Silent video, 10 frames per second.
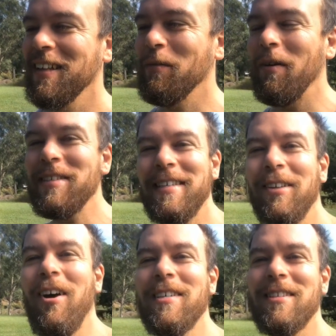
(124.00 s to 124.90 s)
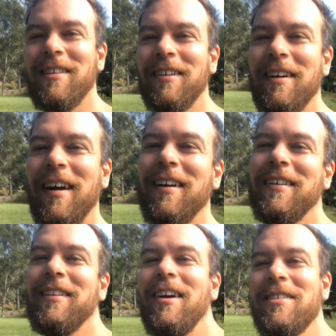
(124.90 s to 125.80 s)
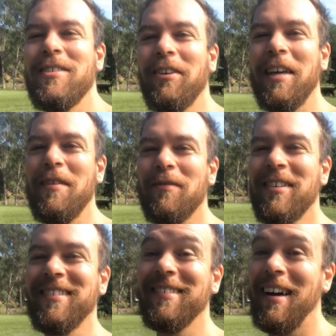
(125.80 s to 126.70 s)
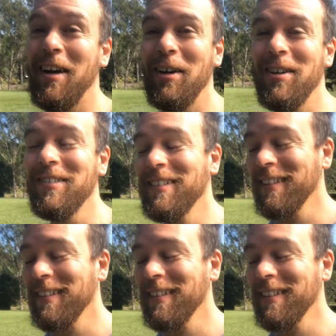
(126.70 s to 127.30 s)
They've obviously lost their gift. I don't know.